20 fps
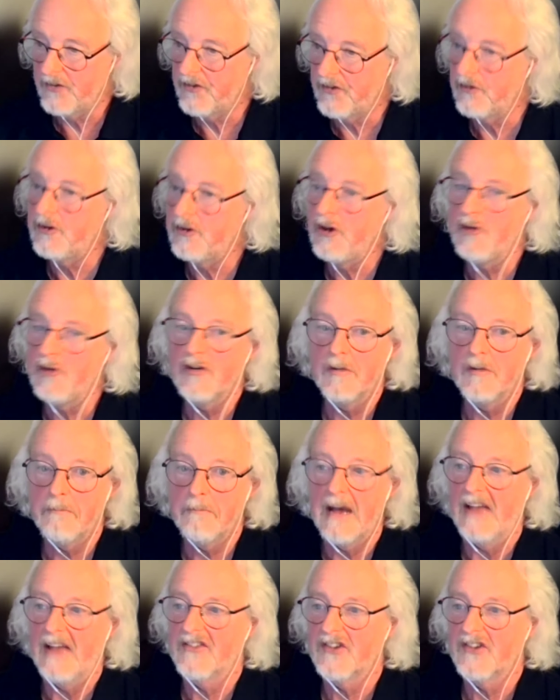So you can
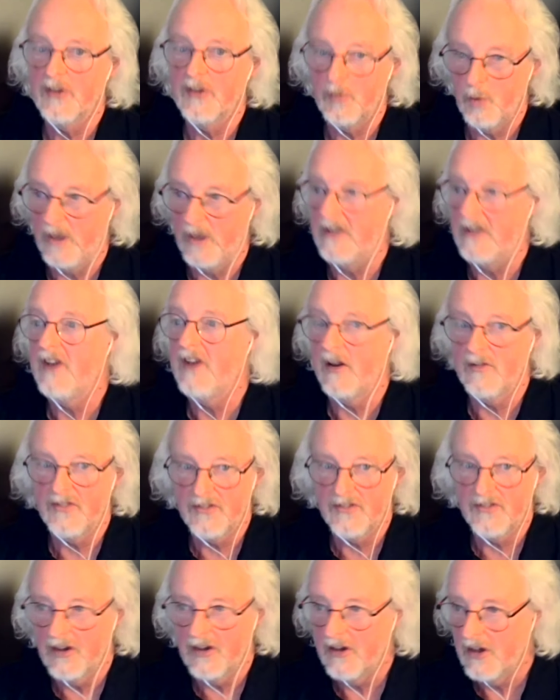mask the windows.